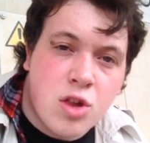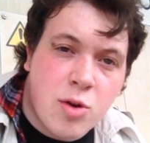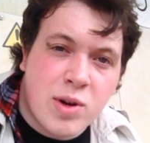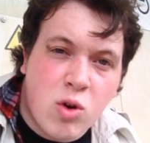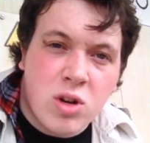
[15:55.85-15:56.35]

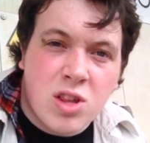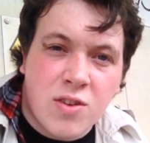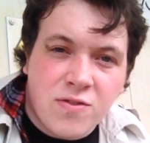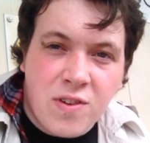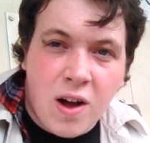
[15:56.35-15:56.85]
So in order
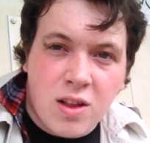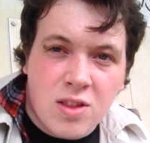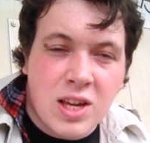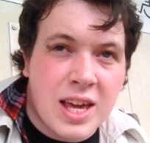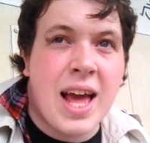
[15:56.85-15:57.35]
to
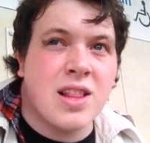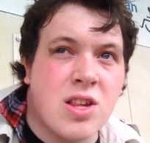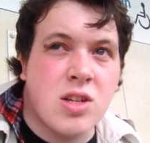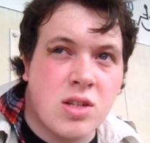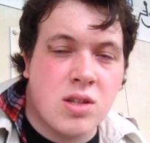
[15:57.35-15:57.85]
get
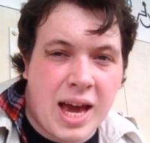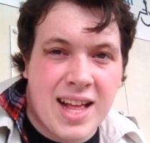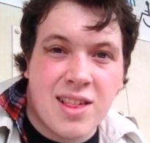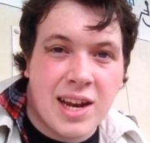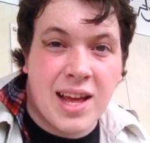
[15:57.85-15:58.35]
to
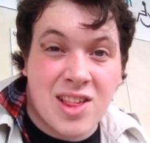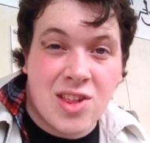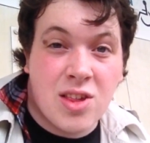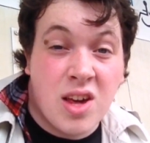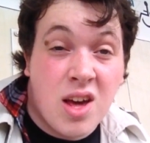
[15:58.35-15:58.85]

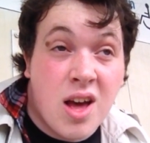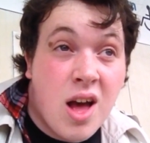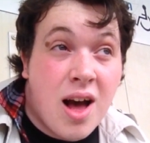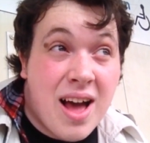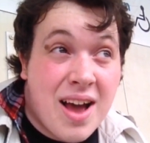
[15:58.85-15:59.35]
Catalyst,
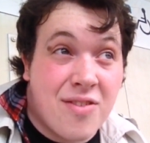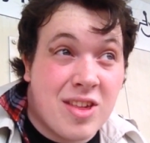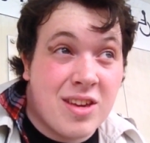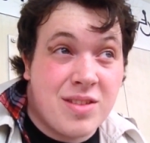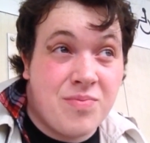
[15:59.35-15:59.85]
I have
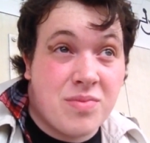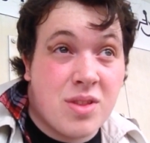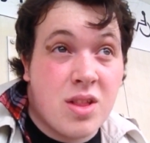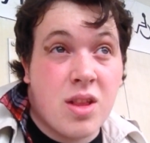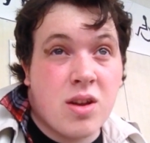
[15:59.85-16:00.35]
to
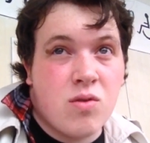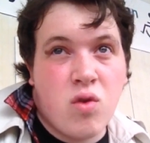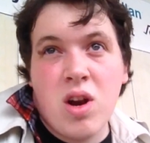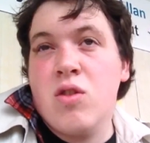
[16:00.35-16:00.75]
run